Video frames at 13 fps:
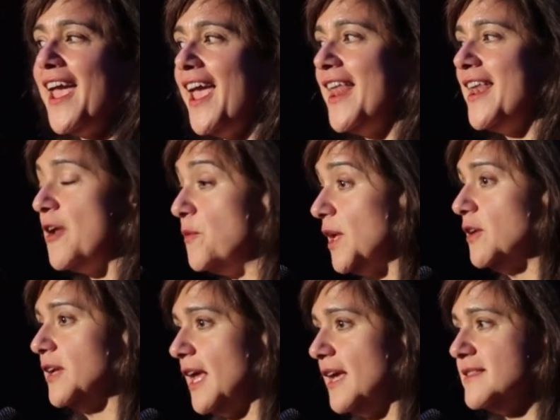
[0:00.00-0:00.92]
And I
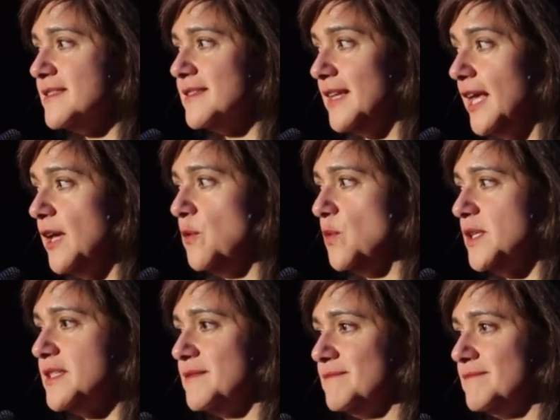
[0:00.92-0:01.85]
recognized the
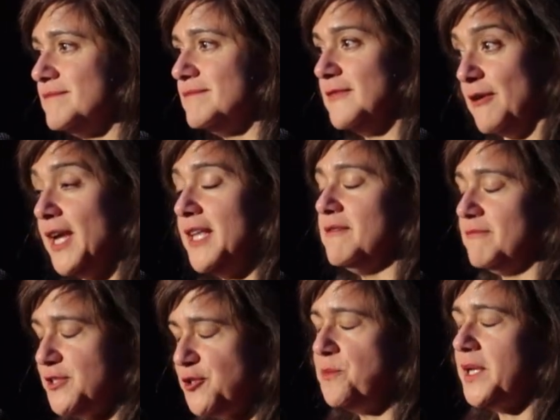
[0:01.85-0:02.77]
language, right?
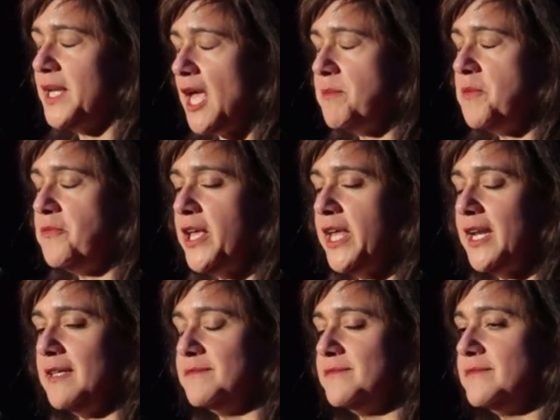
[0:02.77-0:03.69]
German, I'm in Vienna.